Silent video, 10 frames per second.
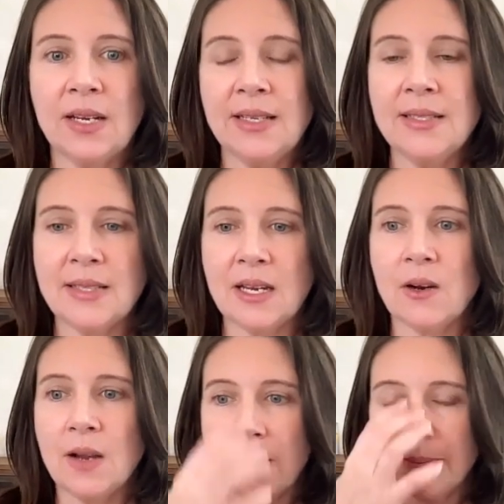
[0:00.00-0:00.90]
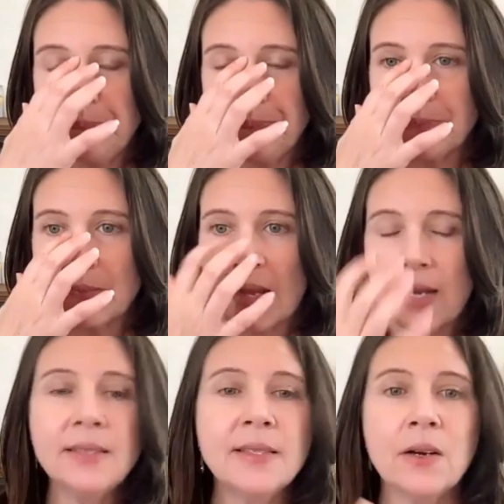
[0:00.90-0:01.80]
and is there
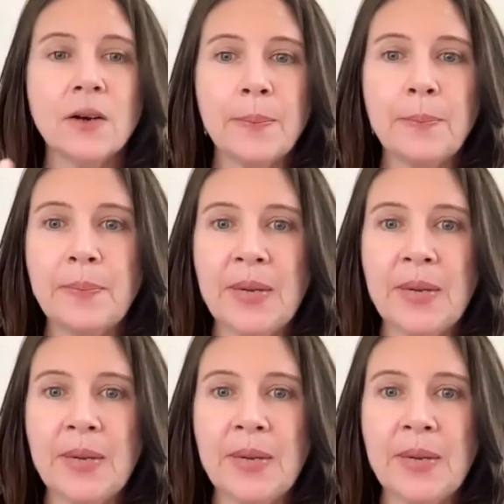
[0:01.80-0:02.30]
a